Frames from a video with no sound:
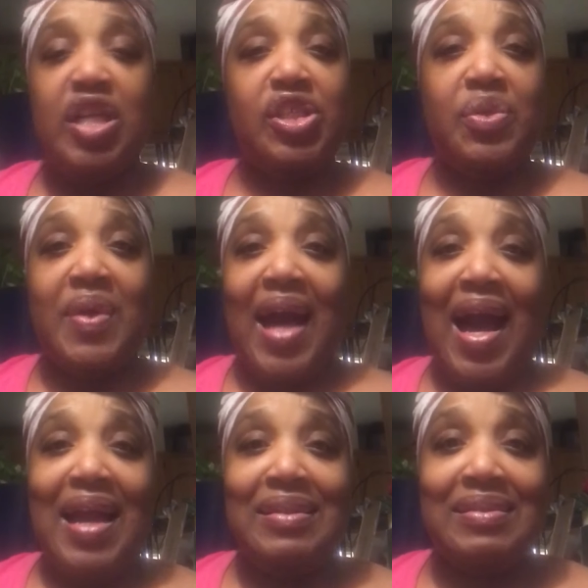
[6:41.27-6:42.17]
So,
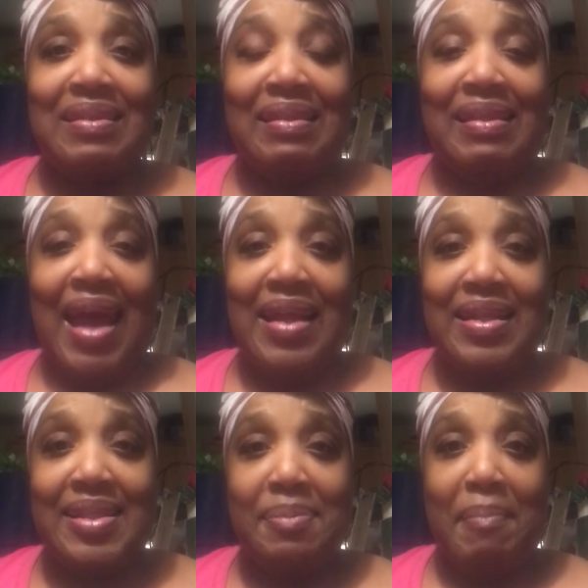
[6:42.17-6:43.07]
guys, that
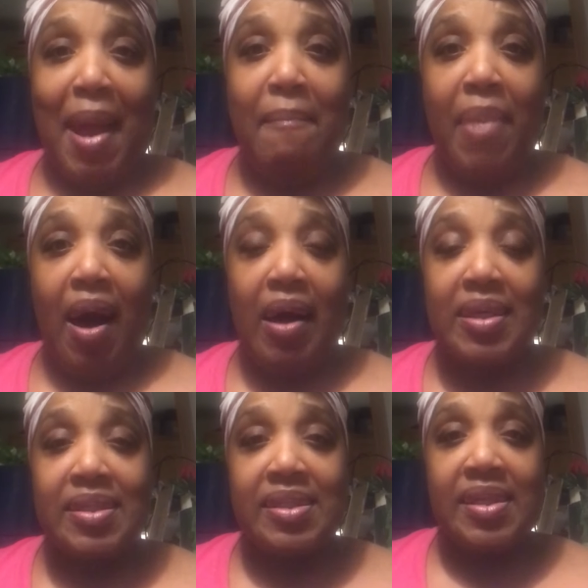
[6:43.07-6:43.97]
is my
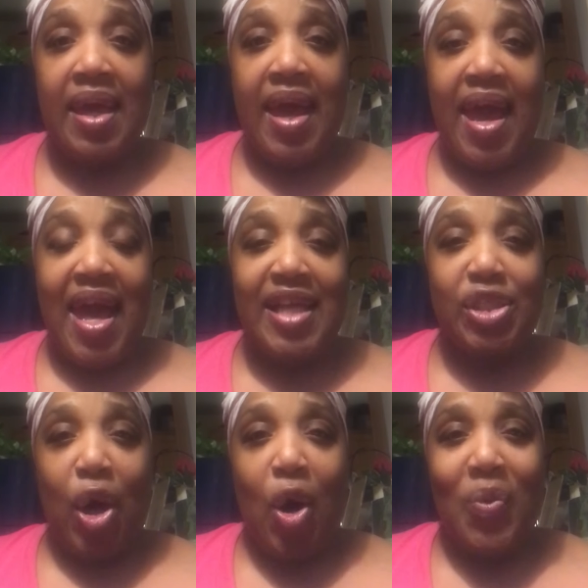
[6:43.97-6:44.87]
box.
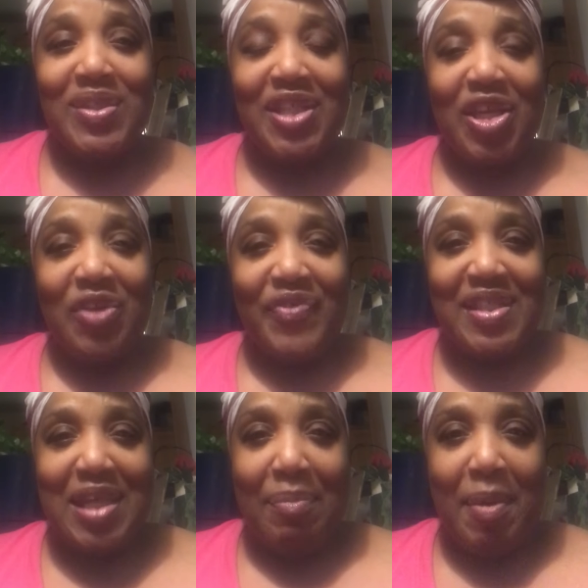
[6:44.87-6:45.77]
As always, thank you for
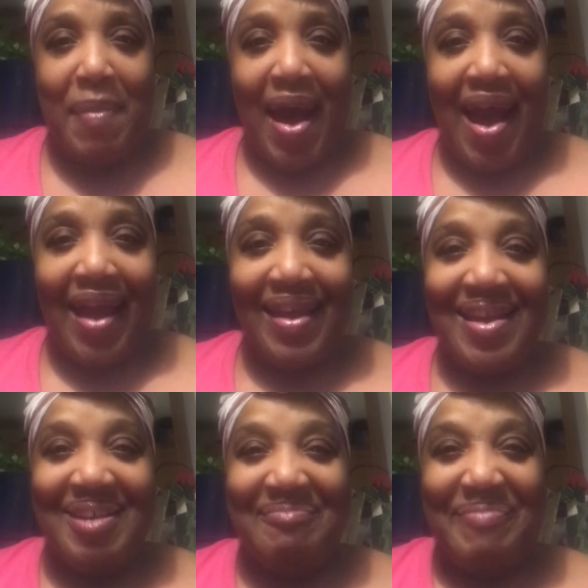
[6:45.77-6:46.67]
stopping by.
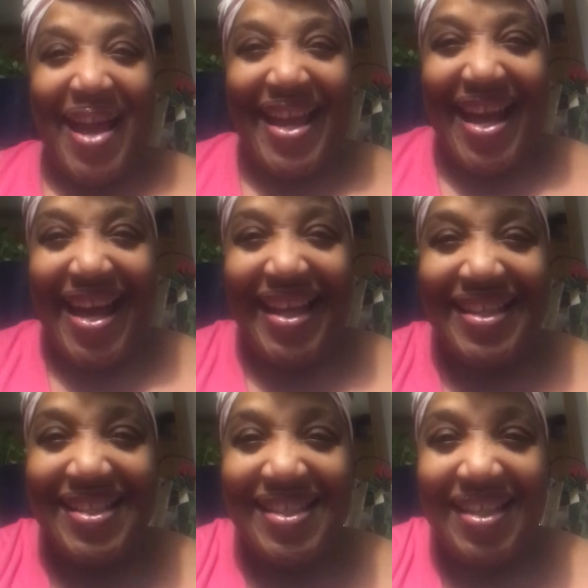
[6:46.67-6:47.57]
Bye,
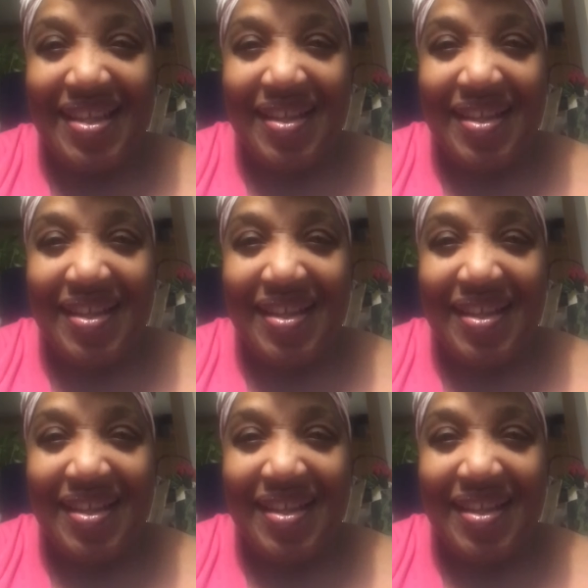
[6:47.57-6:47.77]
guys.